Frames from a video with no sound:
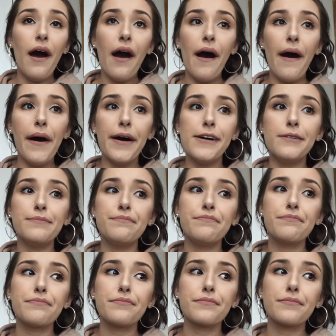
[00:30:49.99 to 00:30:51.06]
Um,
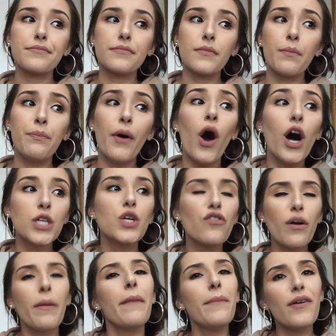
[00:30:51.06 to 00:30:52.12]
but also
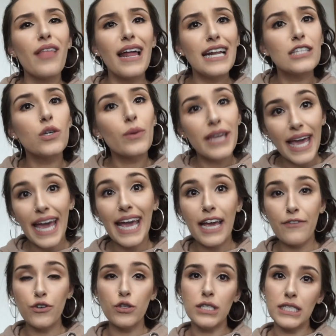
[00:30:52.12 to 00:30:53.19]
remember that it's okay
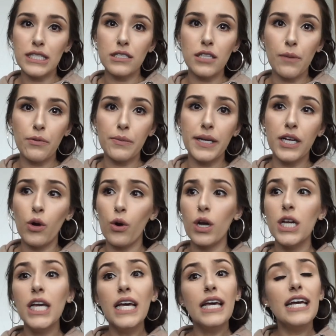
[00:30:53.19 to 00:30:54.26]
if you need to supplement or